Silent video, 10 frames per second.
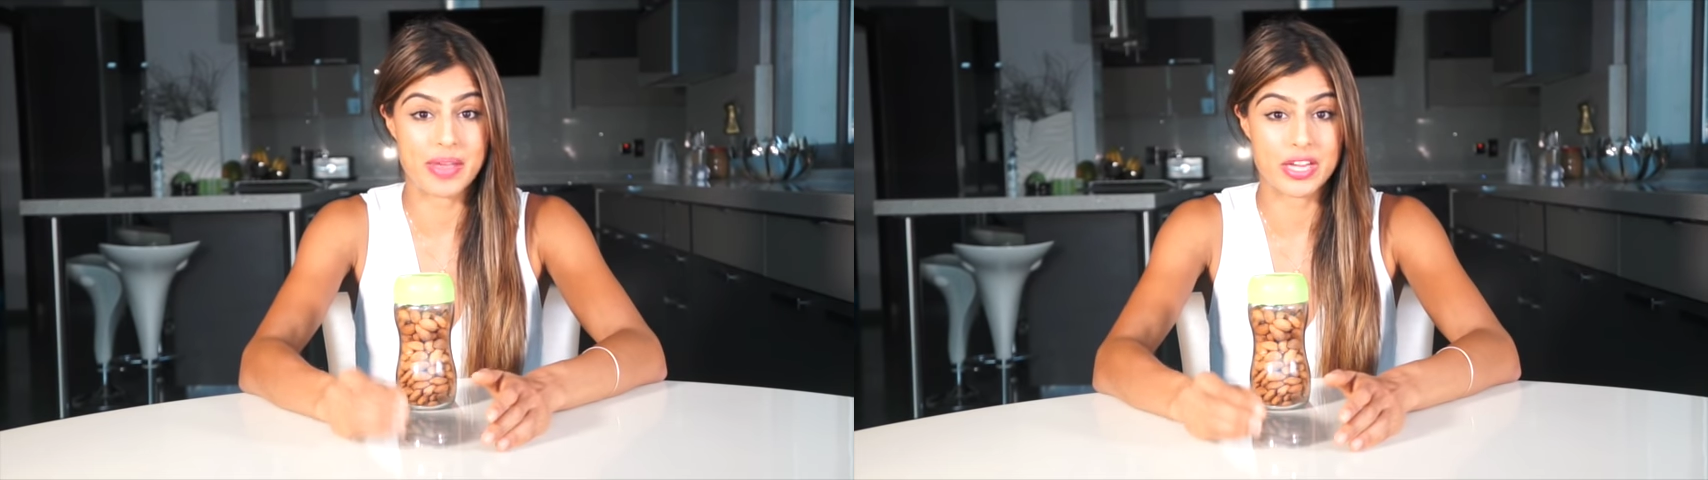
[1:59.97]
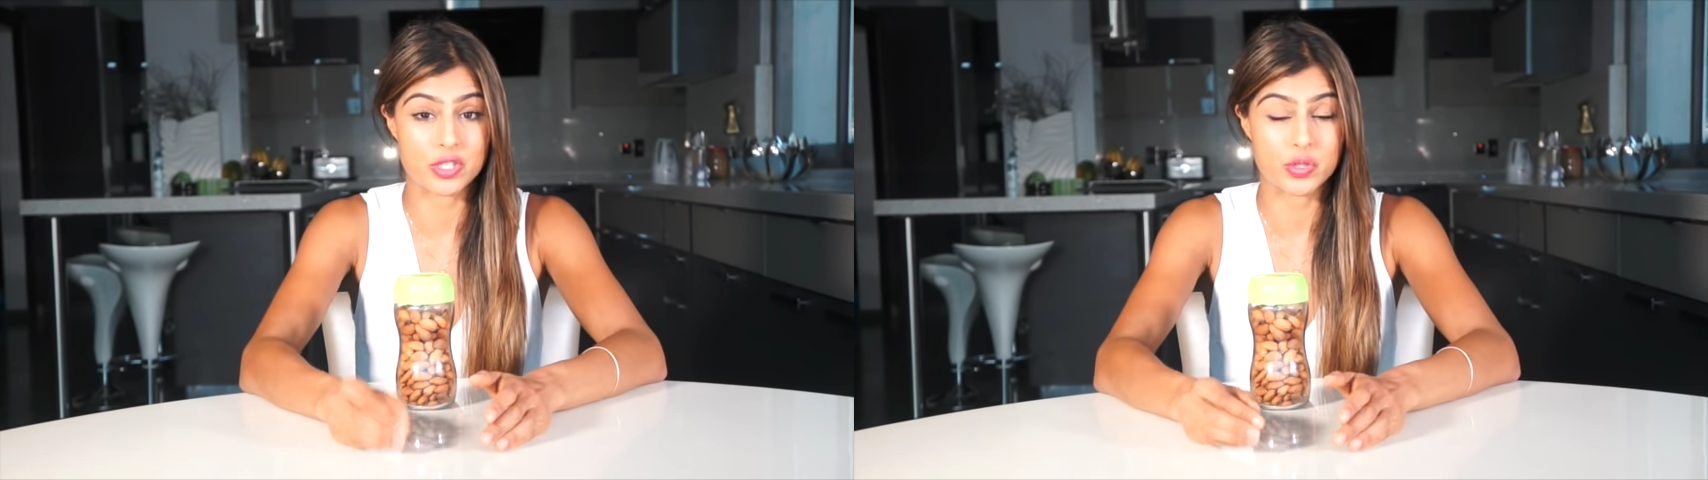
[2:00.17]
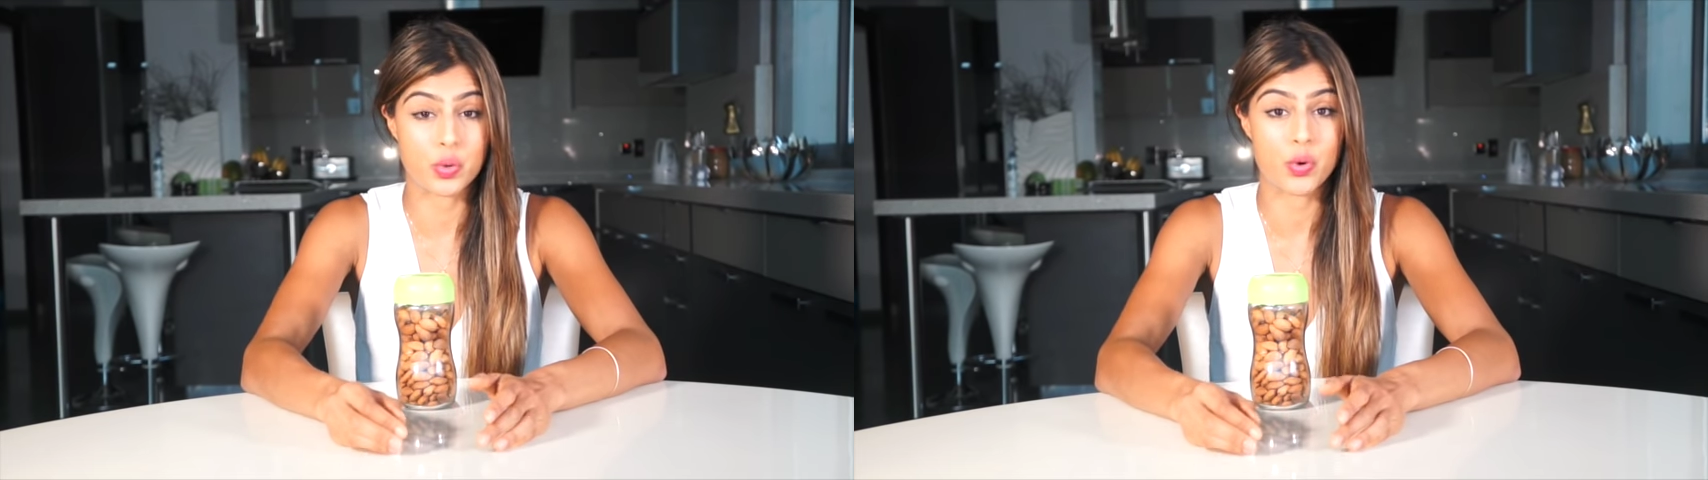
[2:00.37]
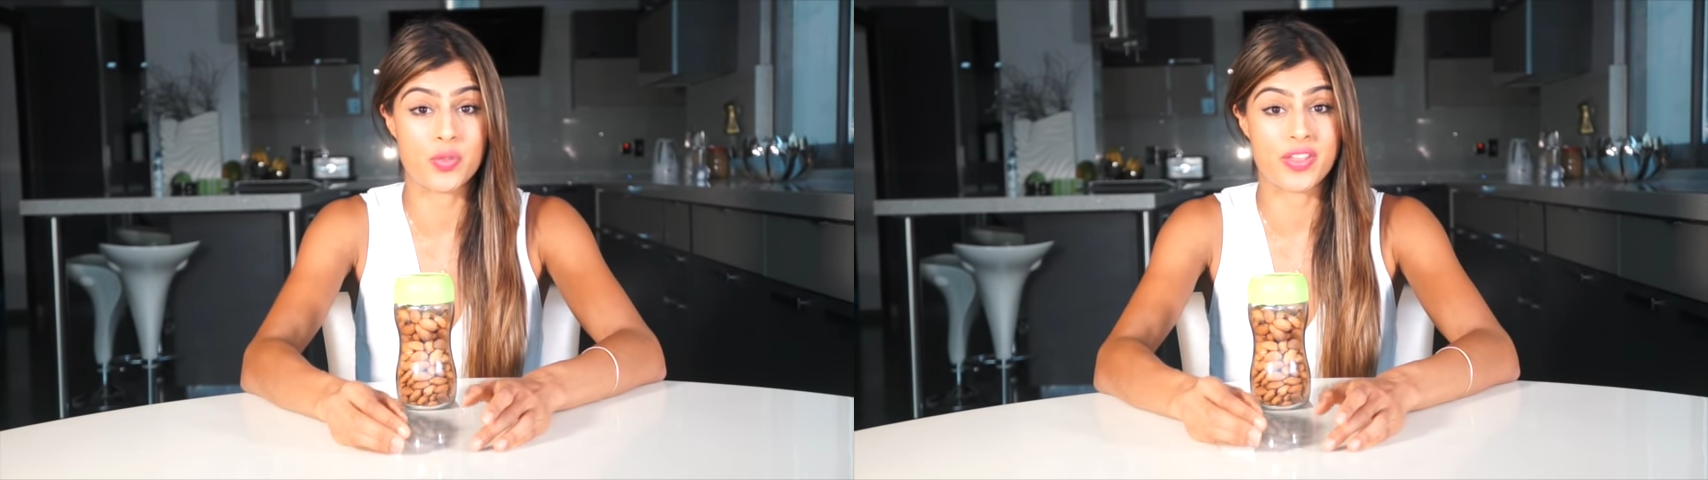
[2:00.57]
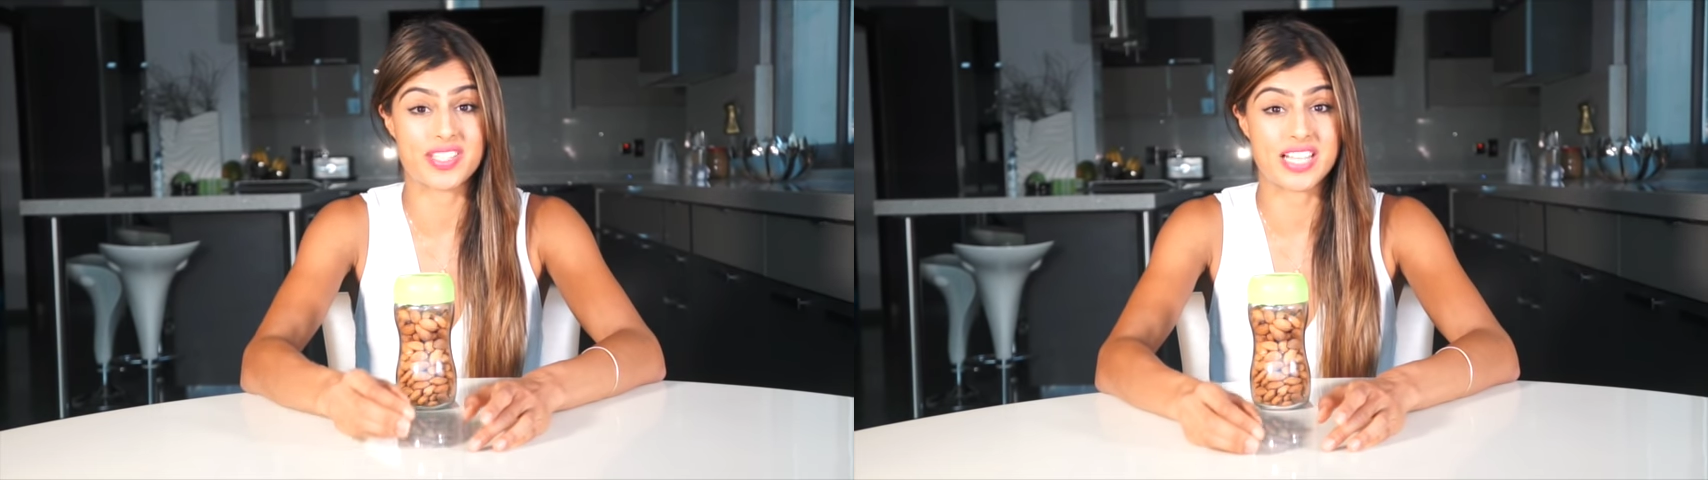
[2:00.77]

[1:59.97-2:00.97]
make sure that